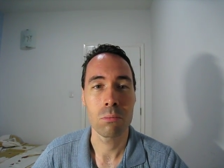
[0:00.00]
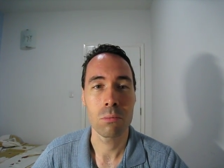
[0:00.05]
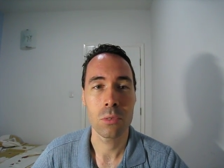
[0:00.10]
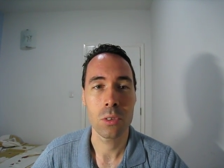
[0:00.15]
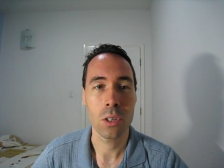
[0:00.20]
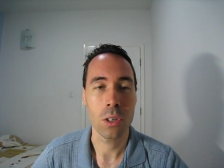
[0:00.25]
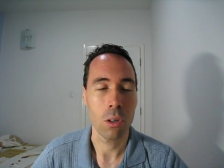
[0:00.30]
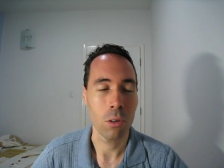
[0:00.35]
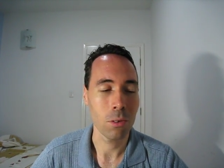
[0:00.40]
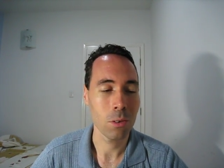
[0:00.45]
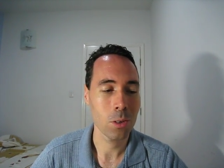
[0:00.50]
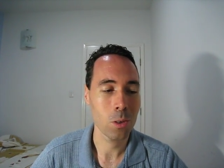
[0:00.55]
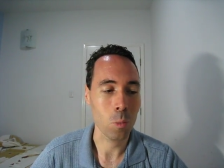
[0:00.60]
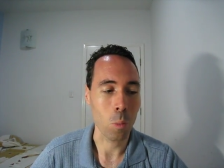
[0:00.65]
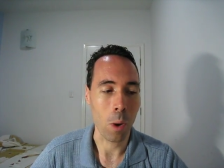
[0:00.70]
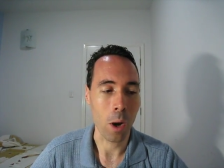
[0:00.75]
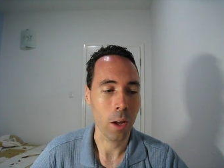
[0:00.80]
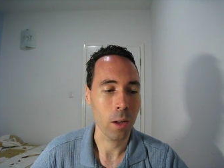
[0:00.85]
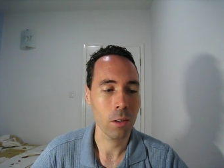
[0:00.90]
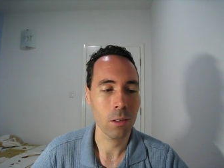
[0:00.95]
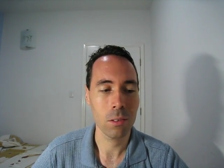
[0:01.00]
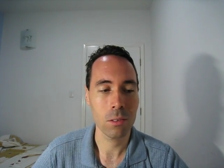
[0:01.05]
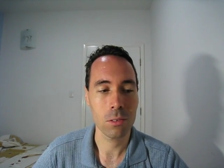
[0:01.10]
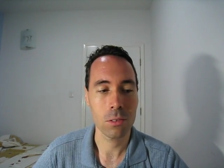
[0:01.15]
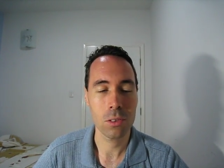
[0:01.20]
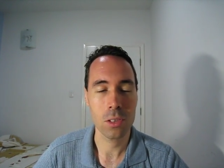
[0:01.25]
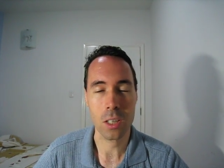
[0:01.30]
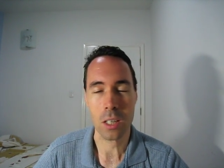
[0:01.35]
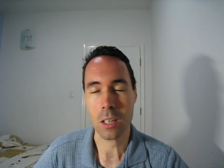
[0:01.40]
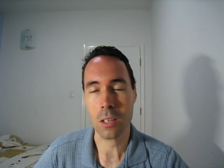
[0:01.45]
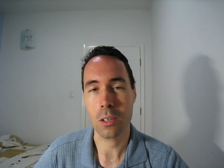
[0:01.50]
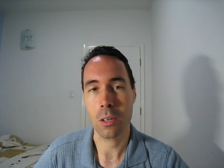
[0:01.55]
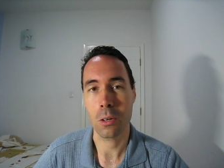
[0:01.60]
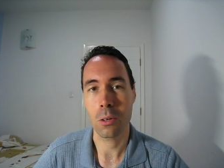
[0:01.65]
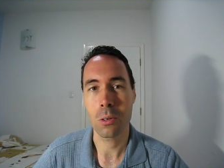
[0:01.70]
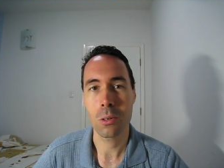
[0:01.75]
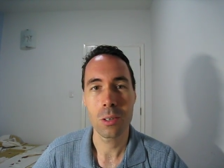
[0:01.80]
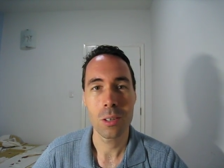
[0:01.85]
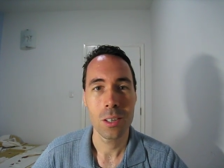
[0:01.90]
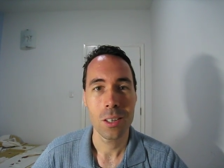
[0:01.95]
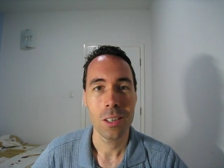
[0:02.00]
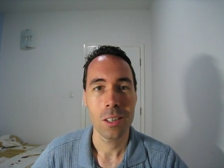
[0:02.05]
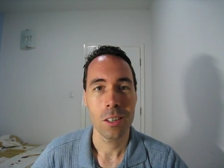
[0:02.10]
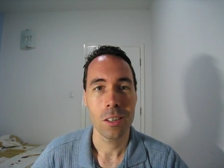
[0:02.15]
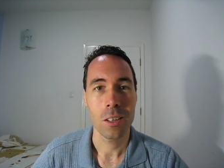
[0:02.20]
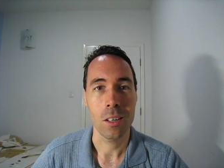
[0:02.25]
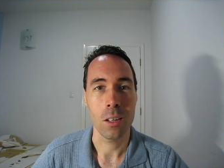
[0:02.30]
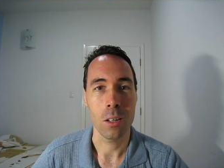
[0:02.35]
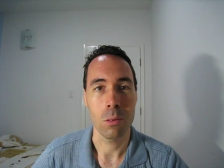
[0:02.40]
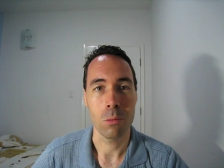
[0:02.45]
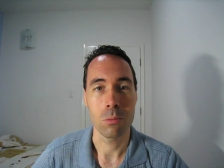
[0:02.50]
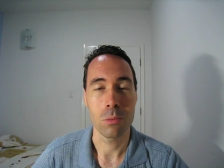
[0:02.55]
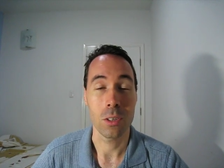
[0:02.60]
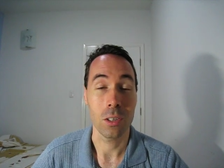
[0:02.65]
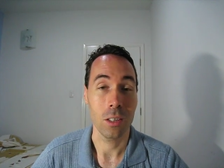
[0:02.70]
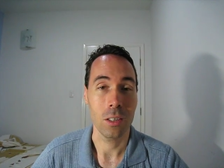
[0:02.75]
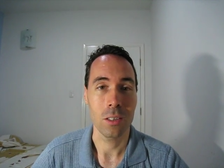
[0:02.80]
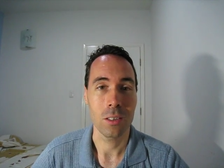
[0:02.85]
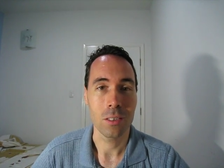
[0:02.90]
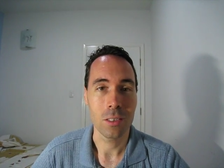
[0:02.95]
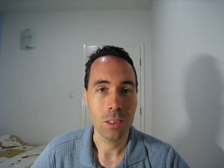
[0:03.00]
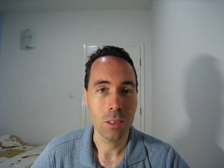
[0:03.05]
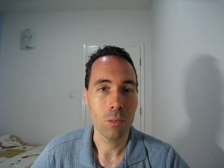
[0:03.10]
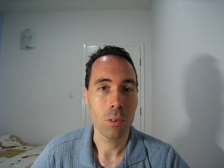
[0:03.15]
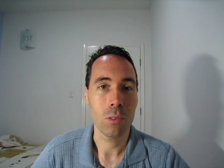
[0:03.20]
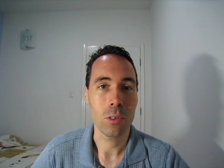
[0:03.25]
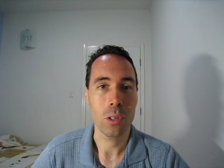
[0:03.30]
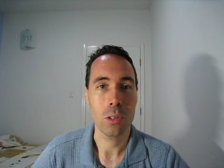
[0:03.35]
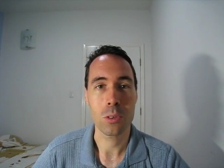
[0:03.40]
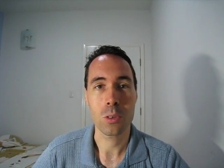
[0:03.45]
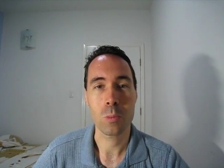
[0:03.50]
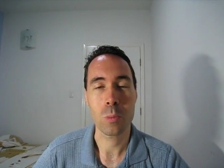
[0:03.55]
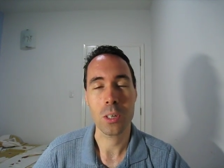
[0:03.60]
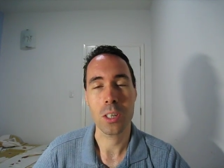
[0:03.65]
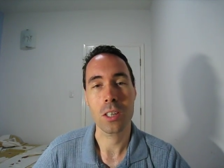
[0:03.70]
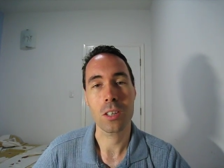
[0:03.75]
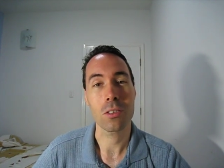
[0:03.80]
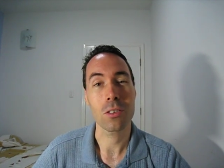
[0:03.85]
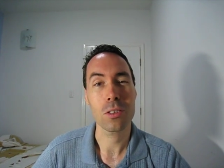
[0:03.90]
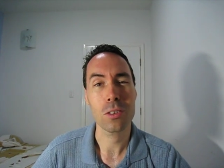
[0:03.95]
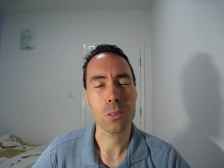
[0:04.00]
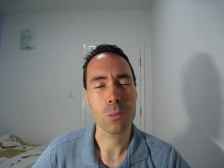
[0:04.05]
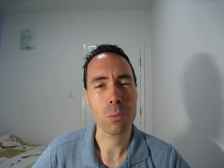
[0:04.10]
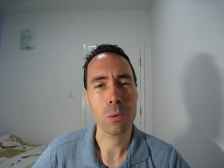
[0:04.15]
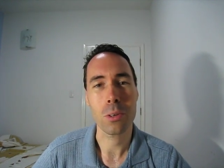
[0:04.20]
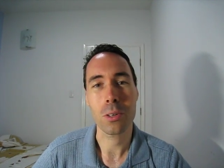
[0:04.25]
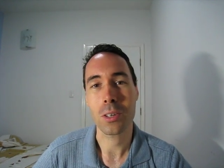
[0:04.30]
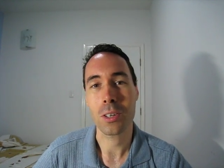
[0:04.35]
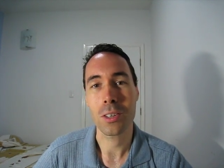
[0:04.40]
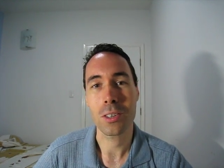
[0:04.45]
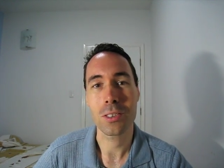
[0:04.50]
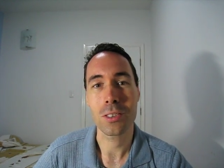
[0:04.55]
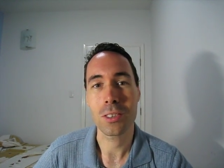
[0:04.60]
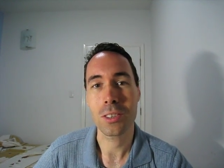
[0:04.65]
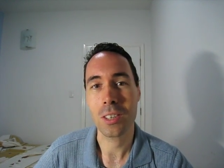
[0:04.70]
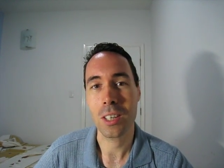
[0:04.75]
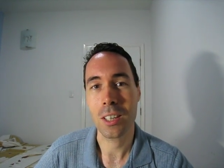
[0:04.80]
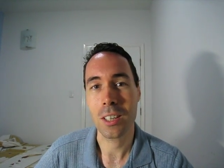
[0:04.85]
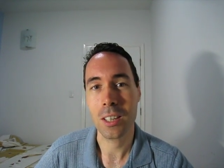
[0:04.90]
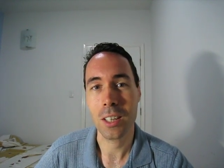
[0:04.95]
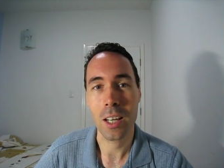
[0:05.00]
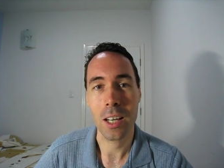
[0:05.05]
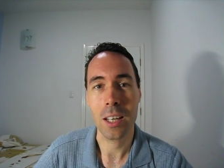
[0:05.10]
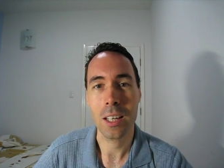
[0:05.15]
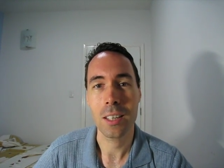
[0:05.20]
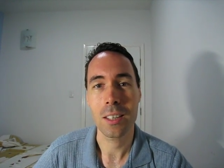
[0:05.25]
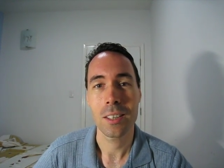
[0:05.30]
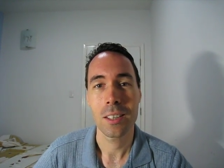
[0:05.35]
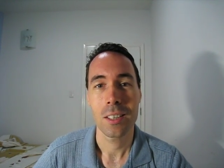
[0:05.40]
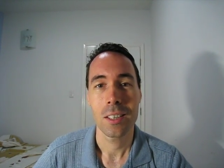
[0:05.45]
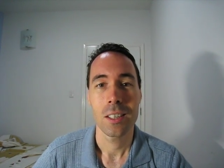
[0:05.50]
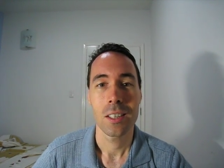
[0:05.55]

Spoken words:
you know, you smile and you say hello. Even if they don't speak English, they're probably going to understand that.